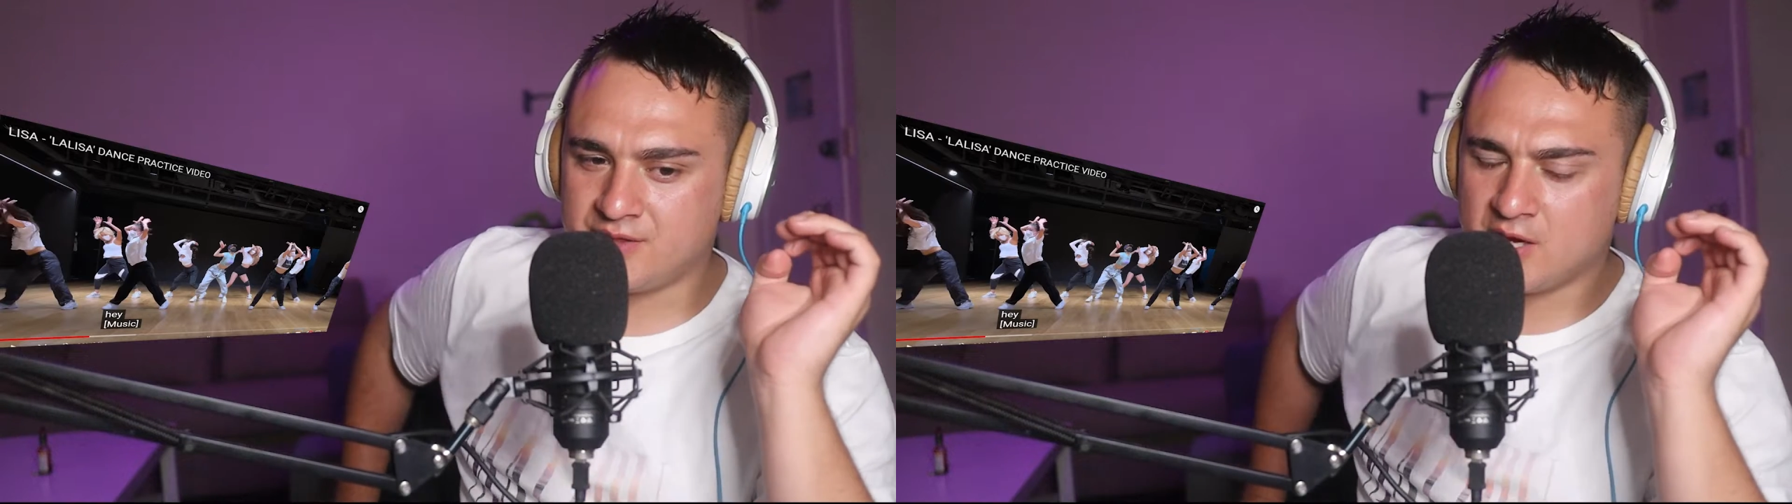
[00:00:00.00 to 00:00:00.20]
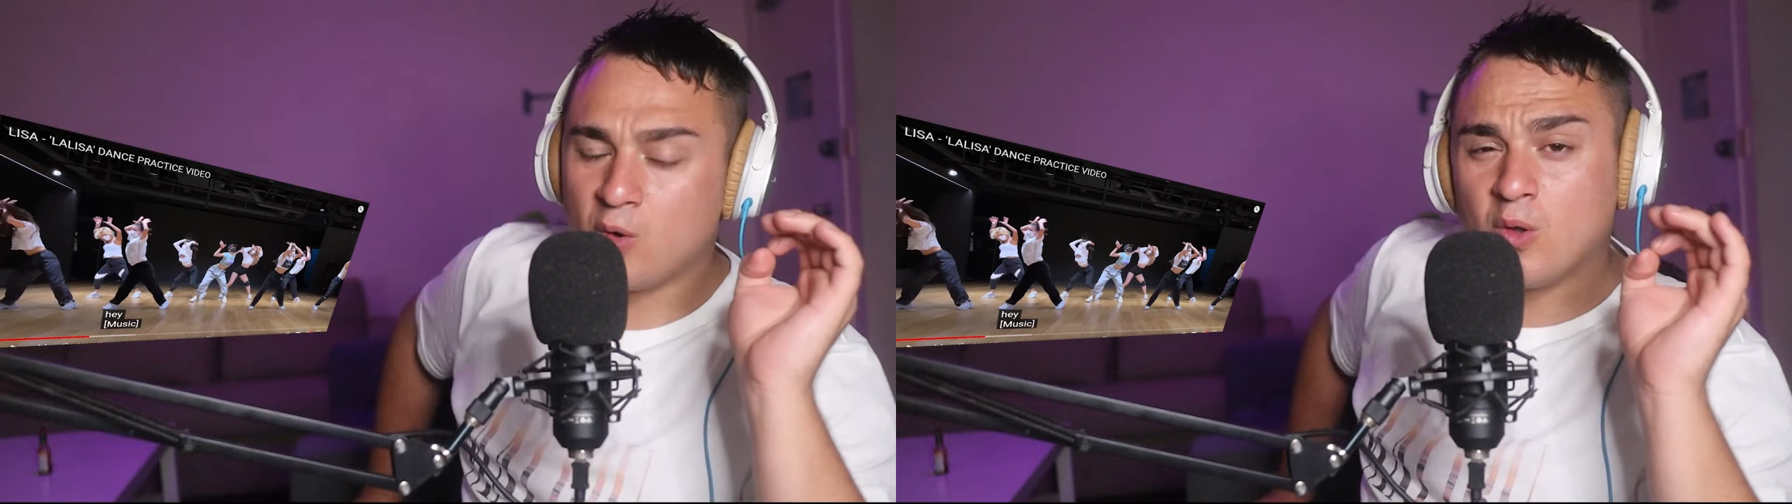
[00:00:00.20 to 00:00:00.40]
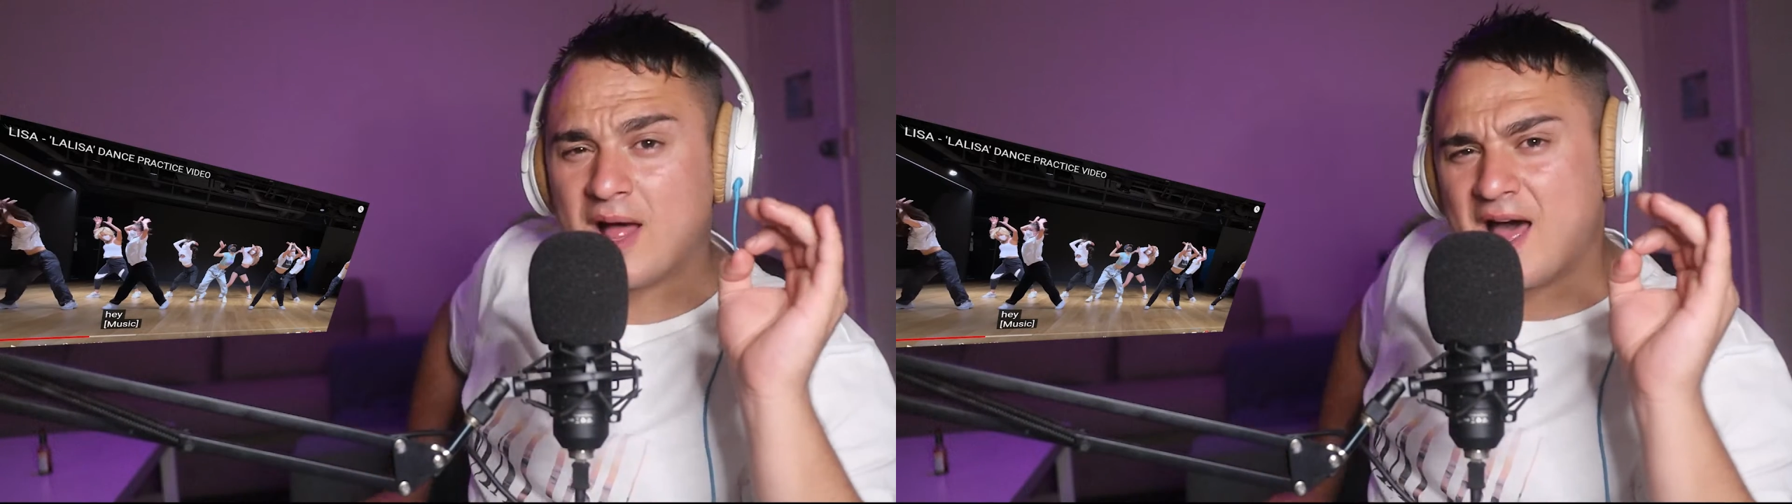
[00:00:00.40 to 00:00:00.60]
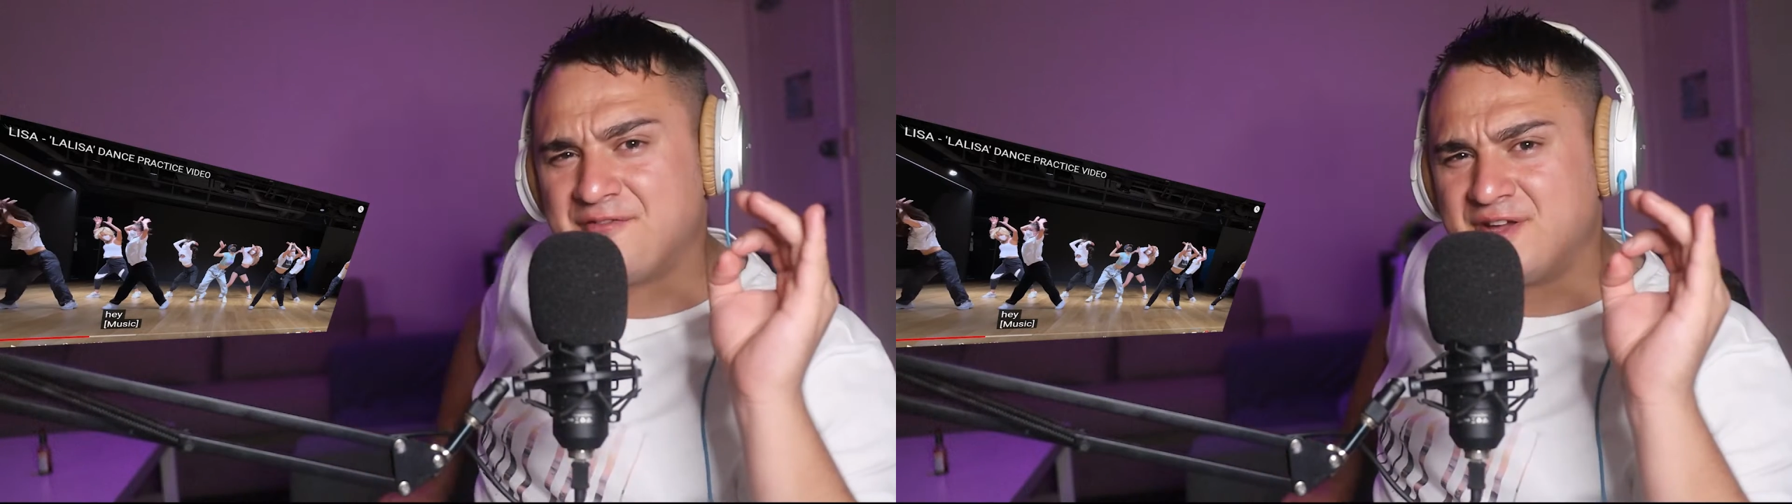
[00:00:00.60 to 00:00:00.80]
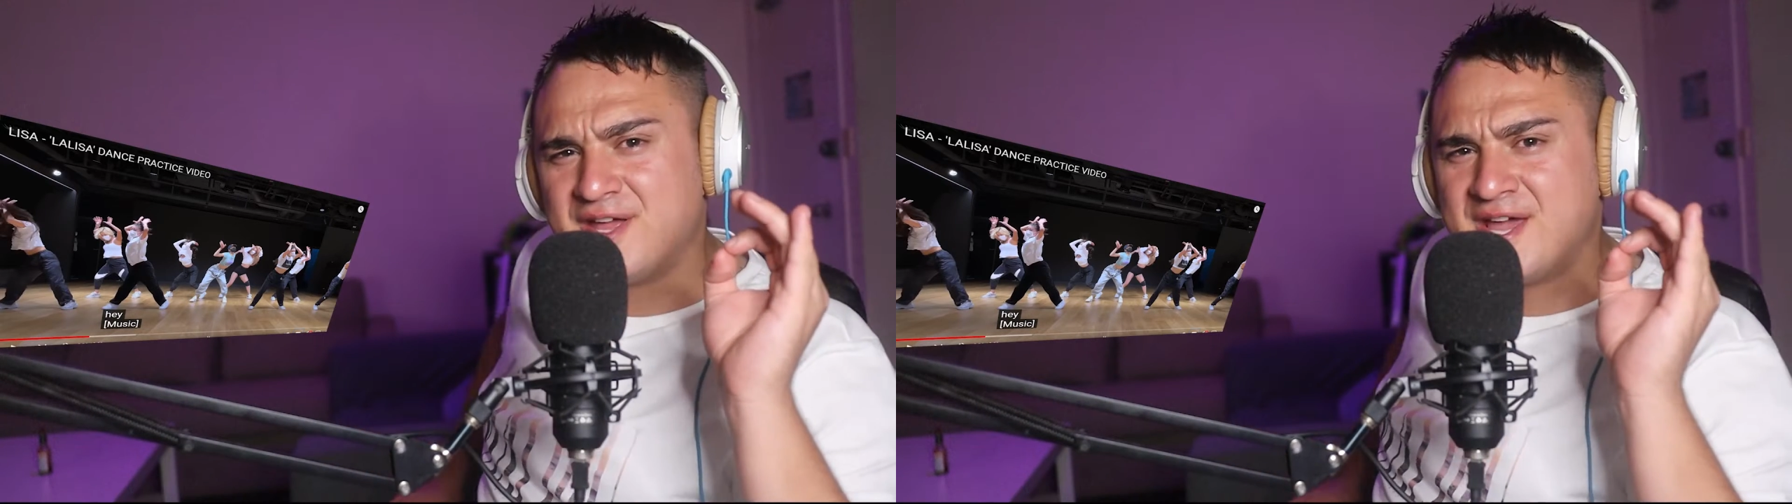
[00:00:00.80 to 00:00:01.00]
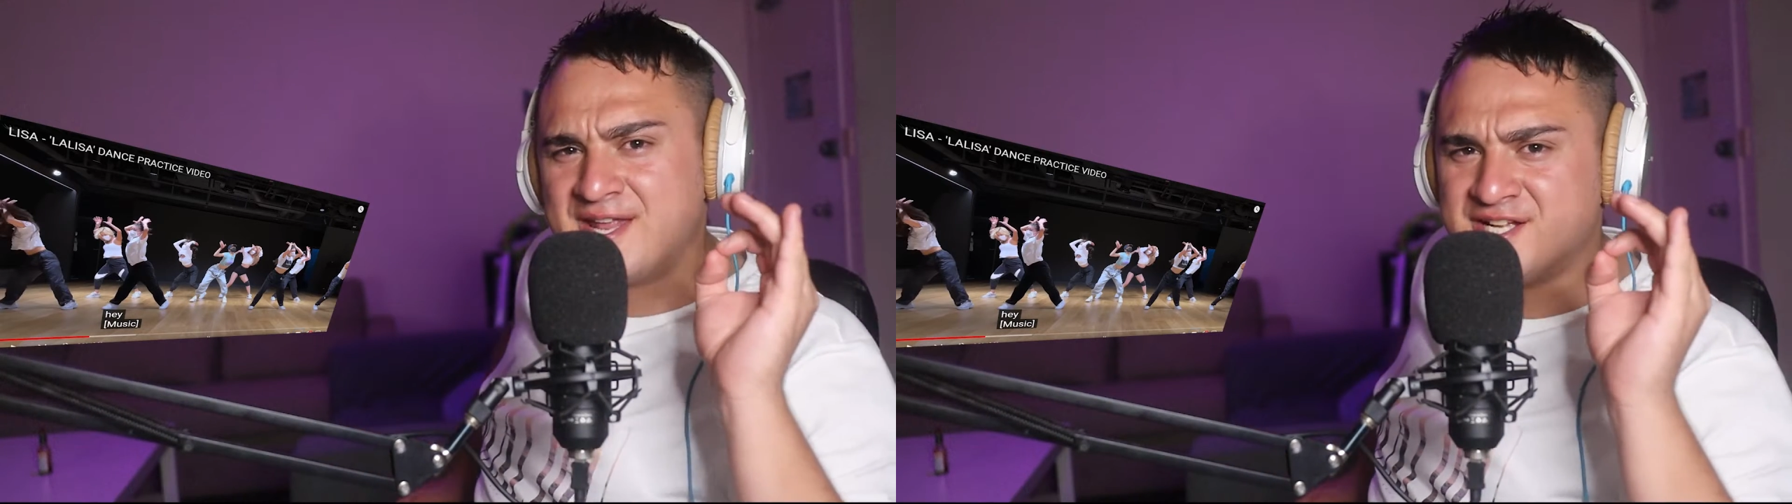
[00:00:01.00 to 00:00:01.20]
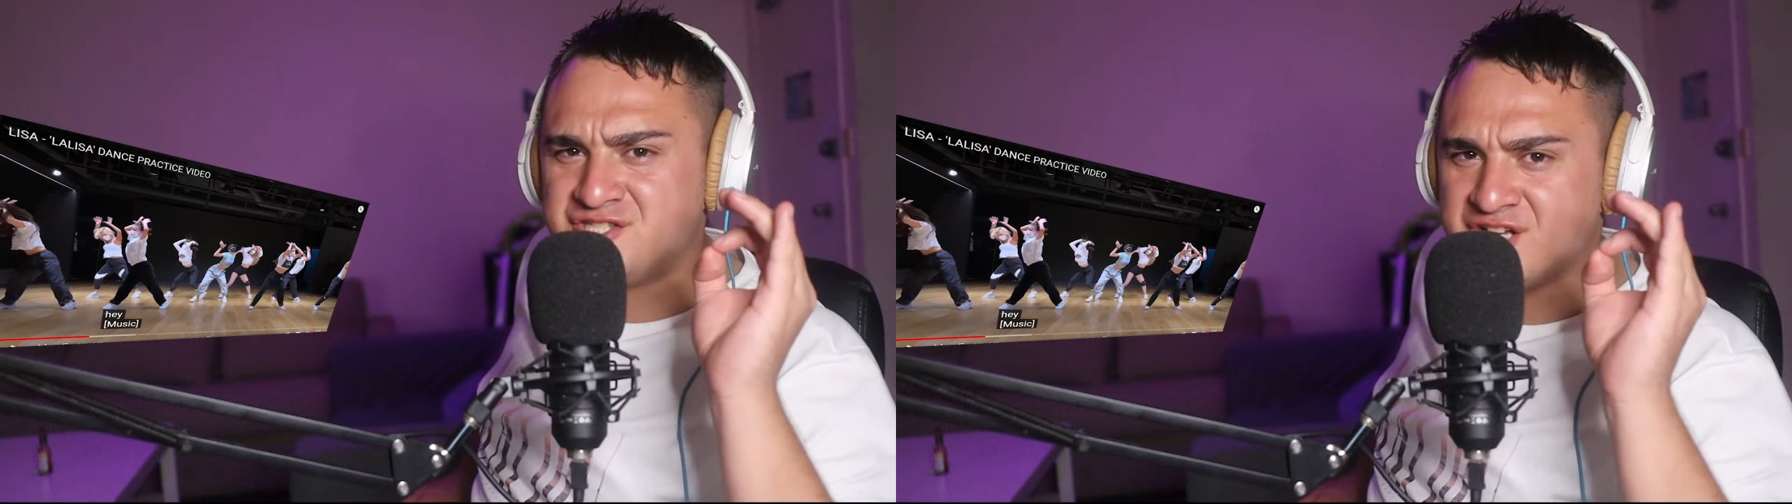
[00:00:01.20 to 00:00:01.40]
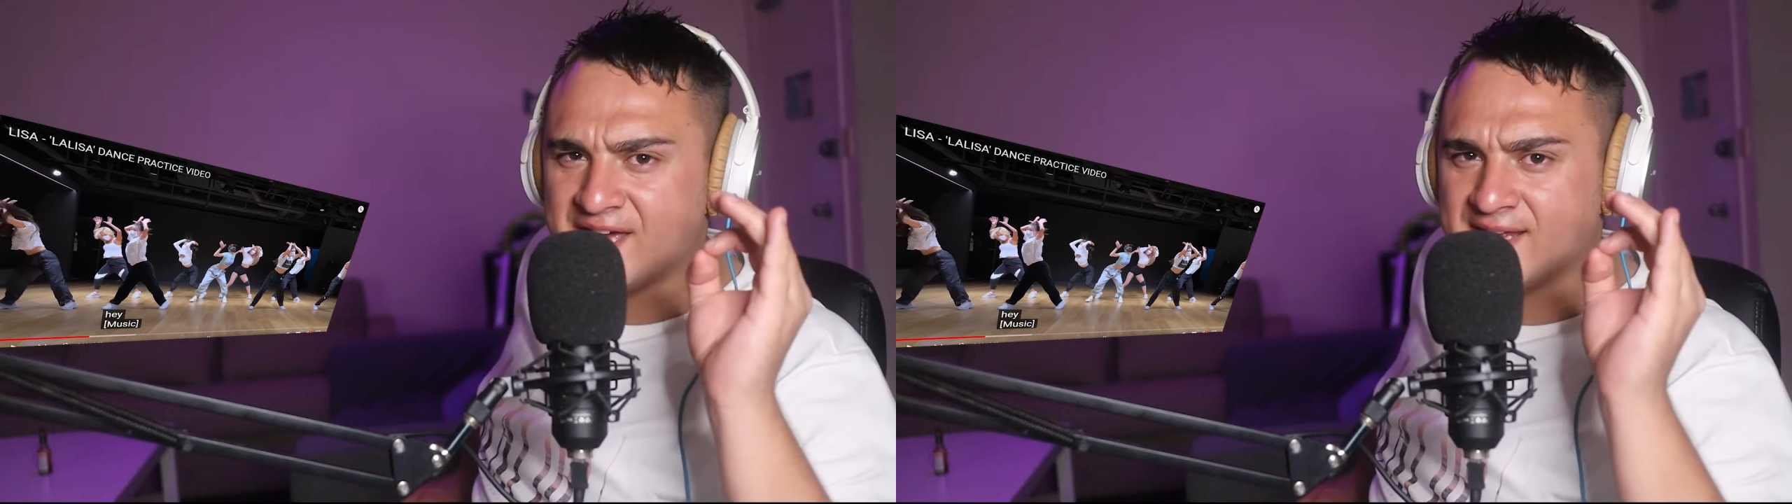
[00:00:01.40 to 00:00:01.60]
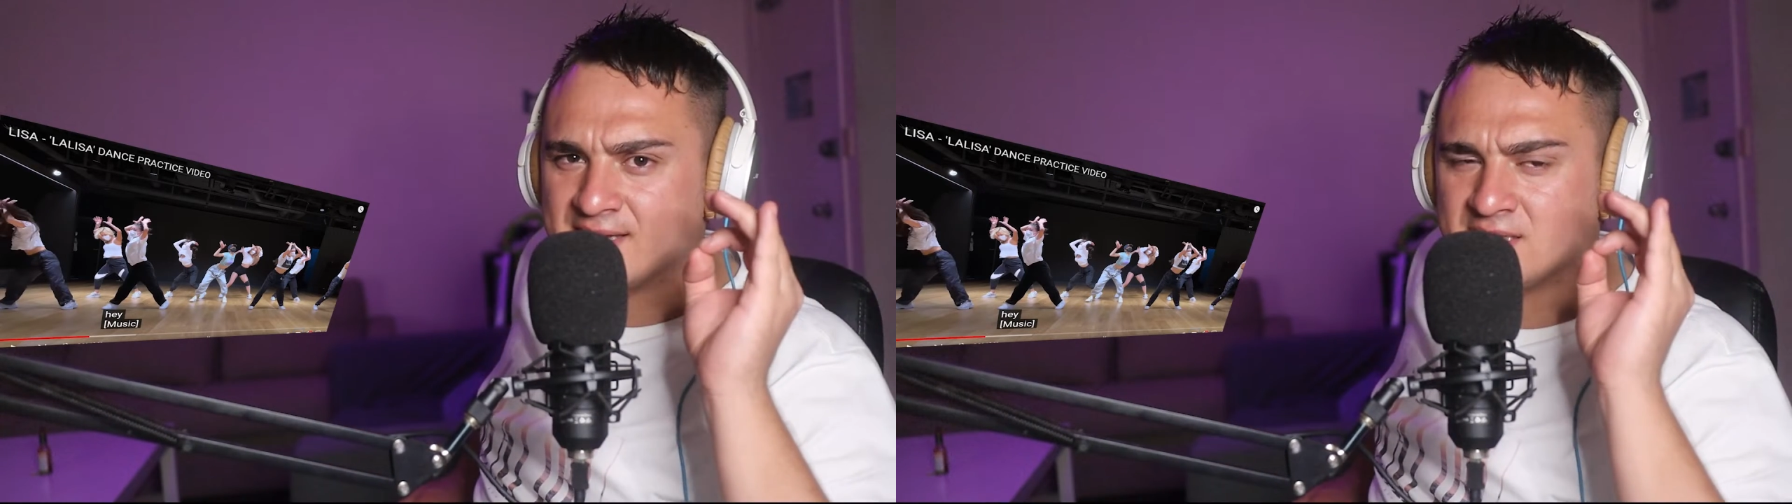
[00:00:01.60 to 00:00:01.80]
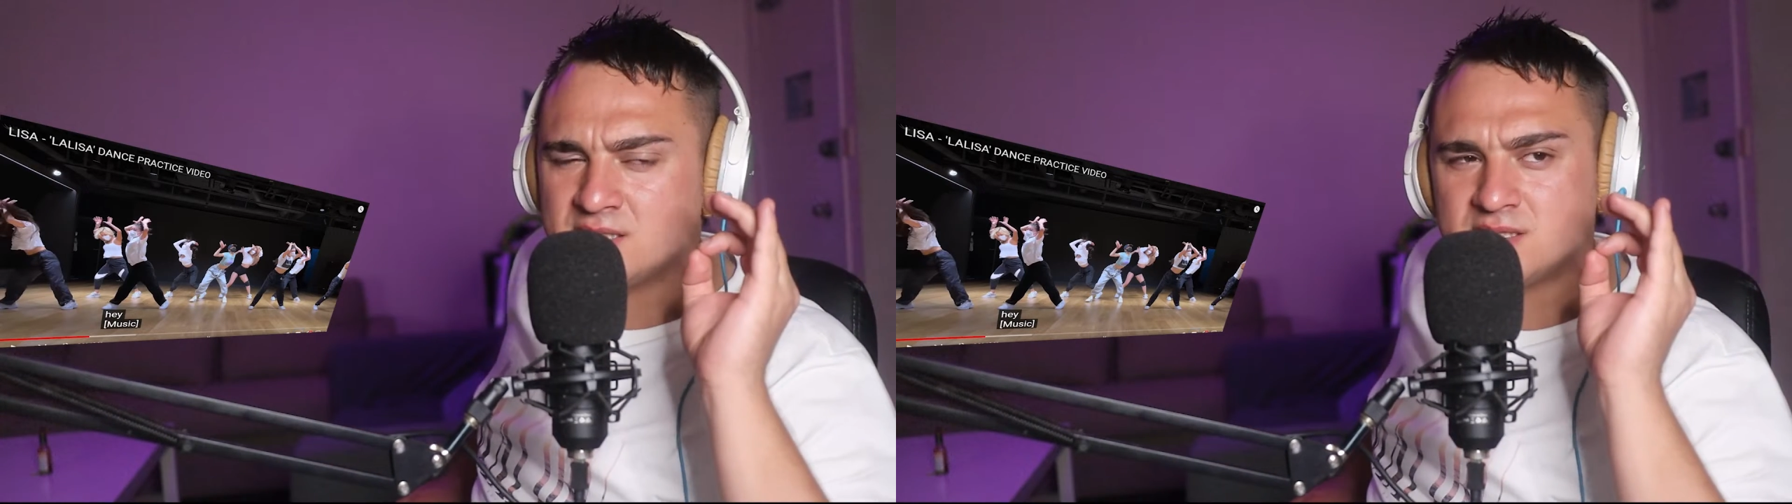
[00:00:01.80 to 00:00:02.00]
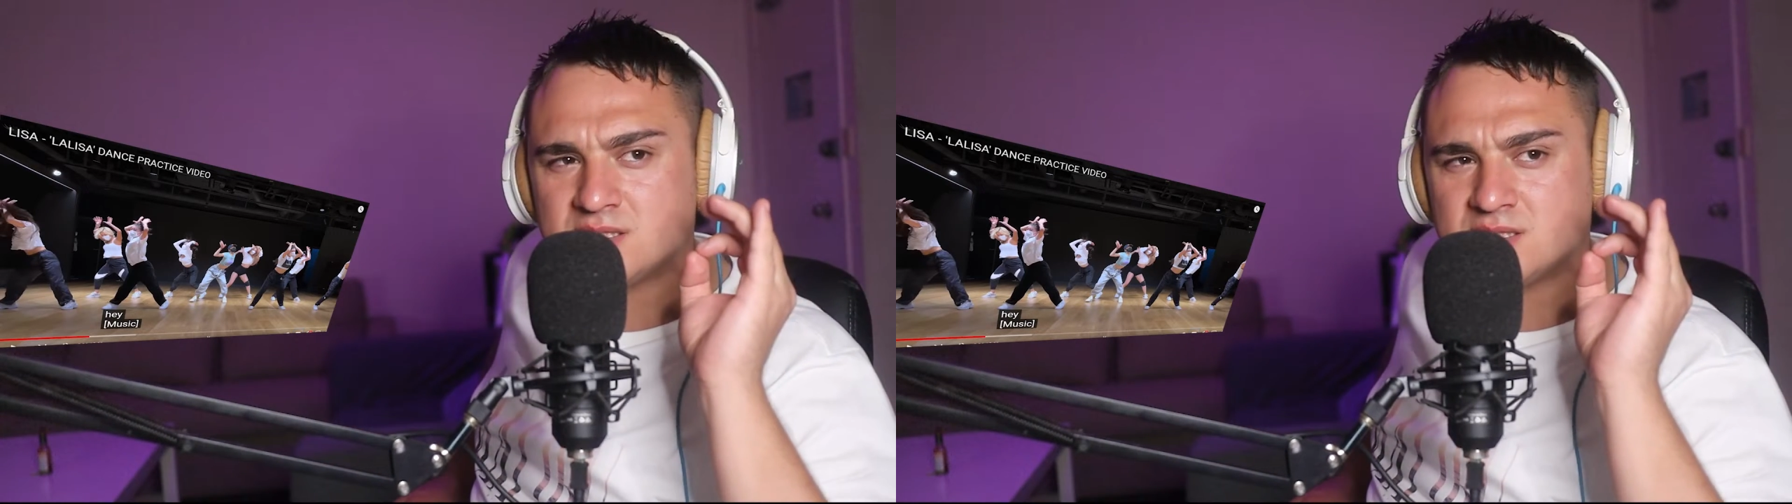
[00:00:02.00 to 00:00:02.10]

They all have energetic,